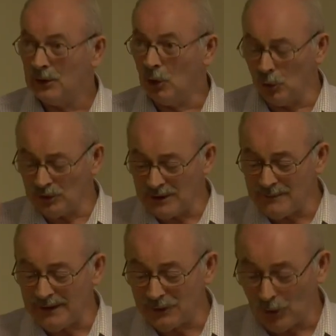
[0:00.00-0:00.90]
only
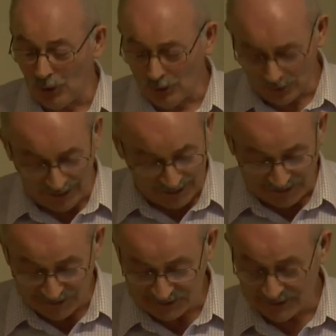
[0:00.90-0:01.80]
made all our
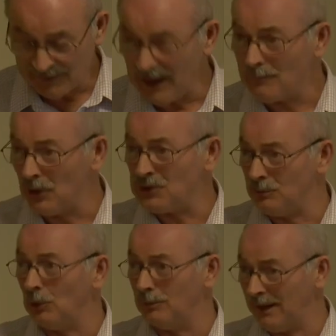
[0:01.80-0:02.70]
eyes that much
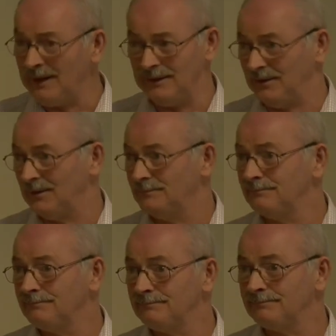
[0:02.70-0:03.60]
more blind.
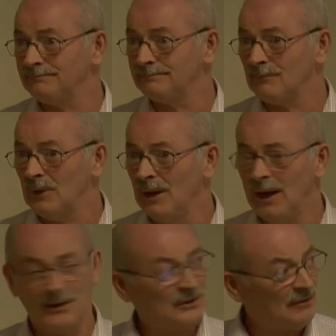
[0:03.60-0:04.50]

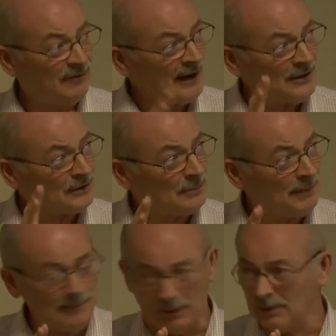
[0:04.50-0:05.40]
And it divided the
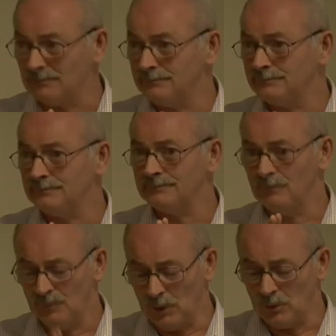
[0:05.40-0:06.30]
people
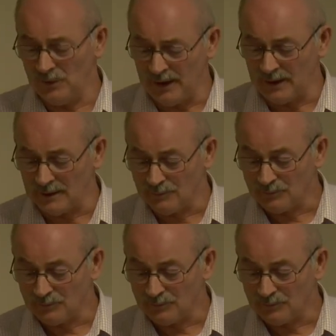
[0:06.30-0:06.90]
that were there.